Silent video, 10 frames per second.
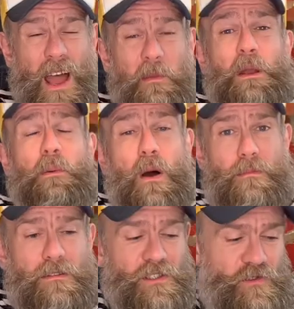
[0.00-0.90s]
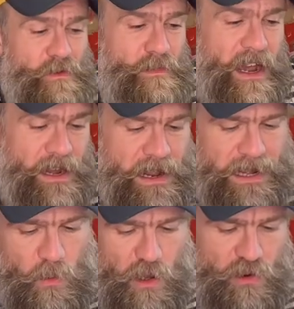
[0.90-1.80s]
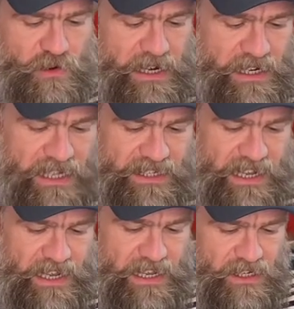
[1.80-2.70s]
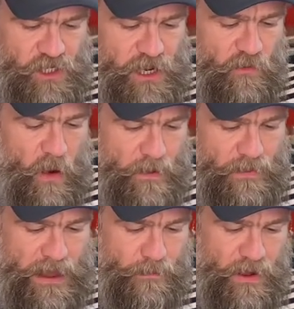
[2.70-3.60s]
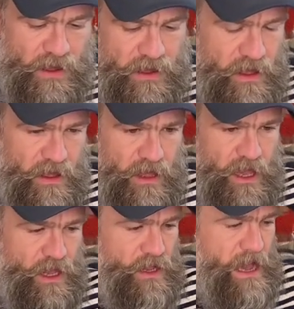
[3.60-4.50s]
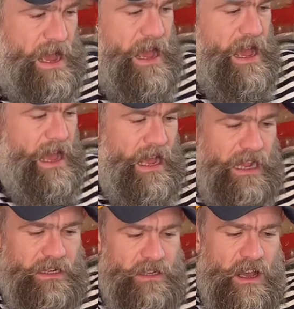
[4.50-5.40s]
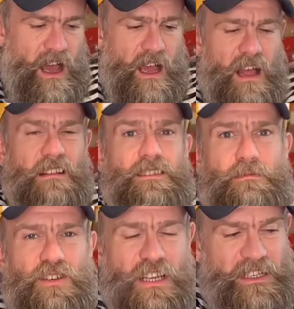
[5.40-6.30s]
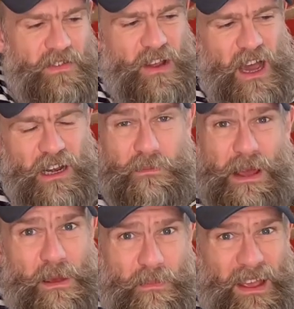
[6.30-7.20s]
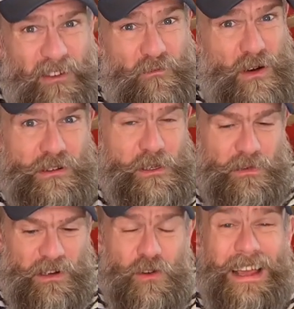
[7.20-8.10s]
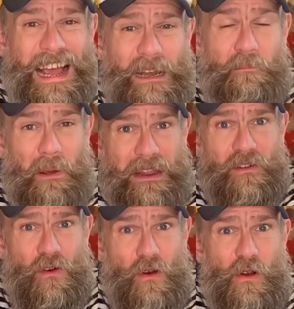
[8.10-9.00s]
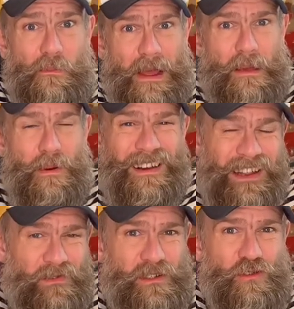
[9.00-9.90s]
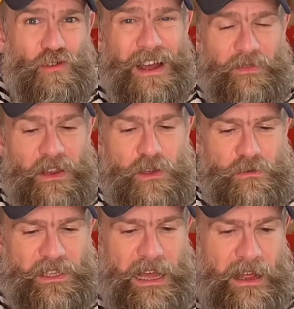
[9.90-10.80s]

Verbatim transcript: I'm gonna put a monster in mine. Now what you'll need is a sheet of white paper and some sheets of coloured paper if possible. You can paint your own paper, leave it to dry and then use that.